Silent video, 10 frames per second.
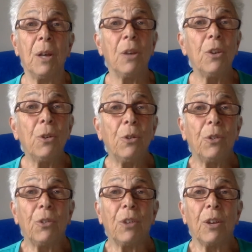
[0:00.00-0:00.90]
use the
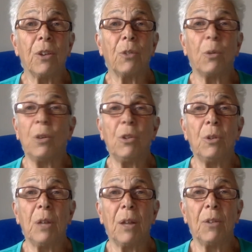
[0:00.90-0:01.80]
skills while you're
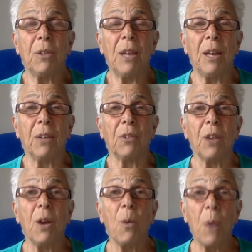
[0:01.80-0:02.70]
doing other things.
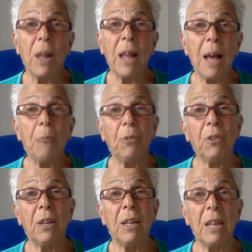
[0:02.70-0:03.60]
While I'm
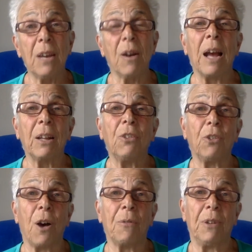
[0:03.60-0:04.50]
sitting here, I can
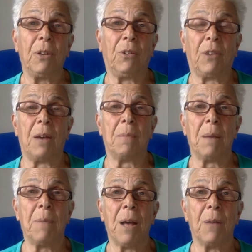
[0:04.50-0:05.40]
soften inside my
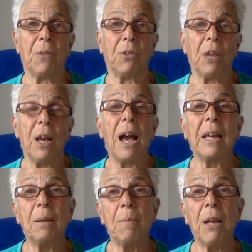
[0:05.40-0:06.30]
pelvis. I
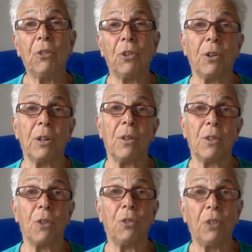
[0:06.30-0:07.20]
can make certain that
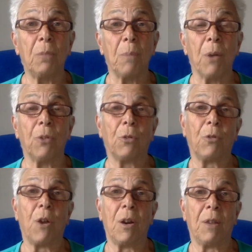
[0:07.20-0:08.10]
those sit bones are
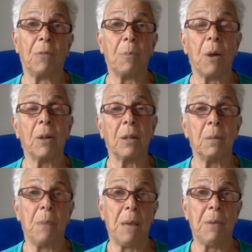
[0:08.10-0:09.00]
far enough apart that a
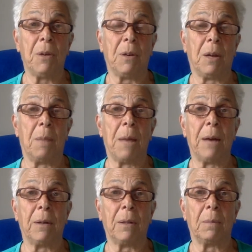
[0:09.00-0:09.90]
baby could come
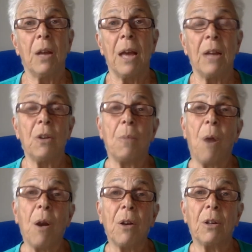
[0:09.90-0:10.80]
out of them. And your
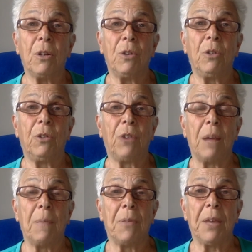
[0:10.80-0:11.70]
partner can do the
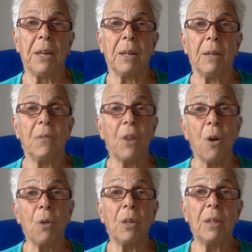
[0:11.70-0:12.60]
same thing. The
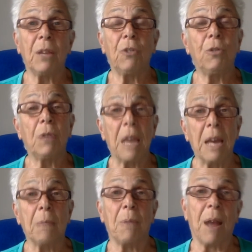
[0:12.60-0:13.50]
only things you
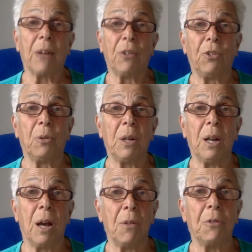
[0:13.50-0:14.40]
can't practice doing
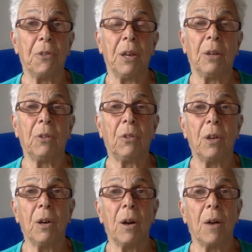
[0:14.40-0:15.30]
other things
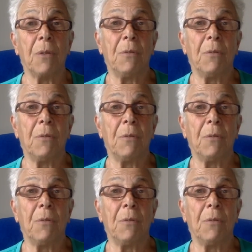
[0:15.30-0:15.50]
are the